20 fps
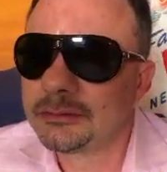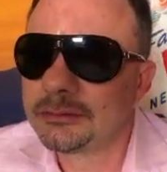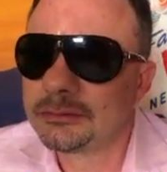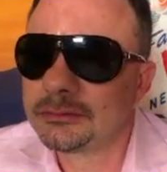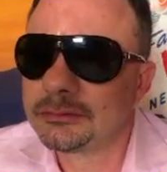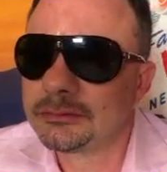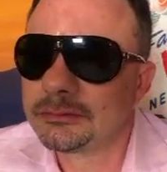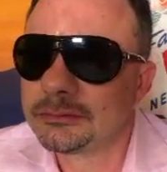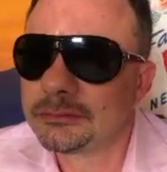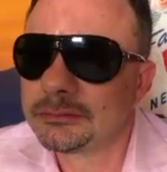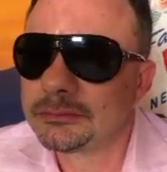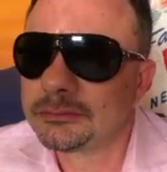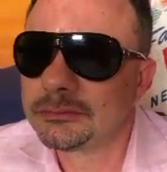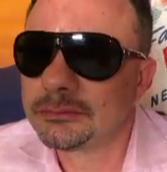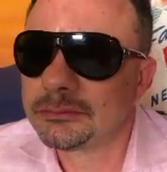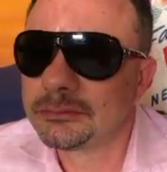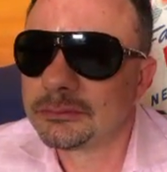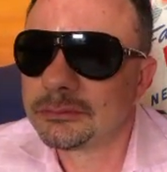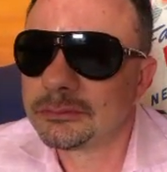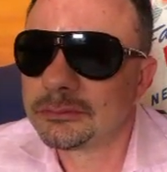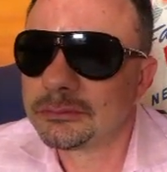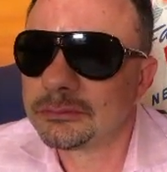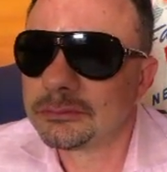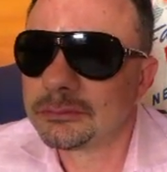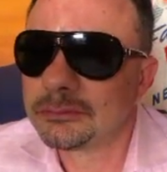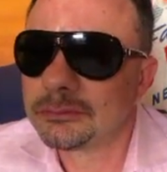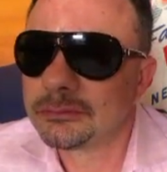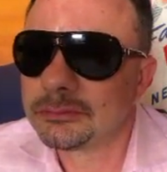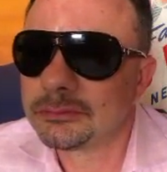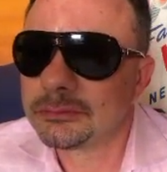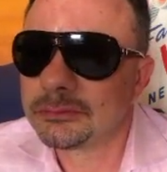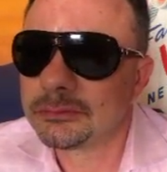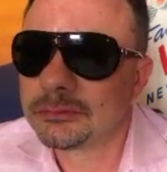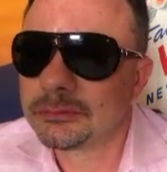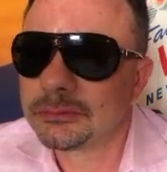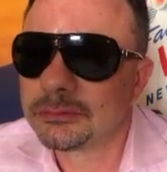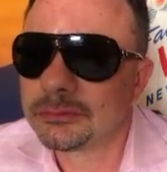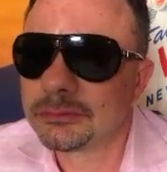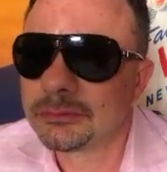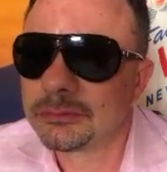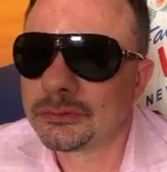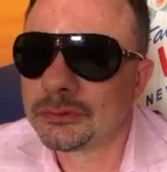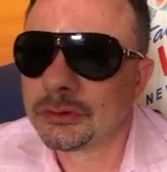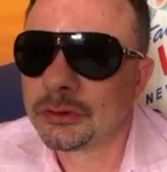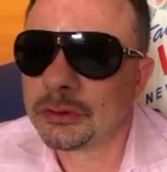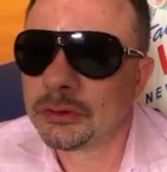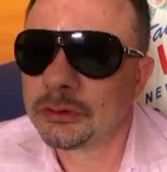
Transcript: Nobody speaks.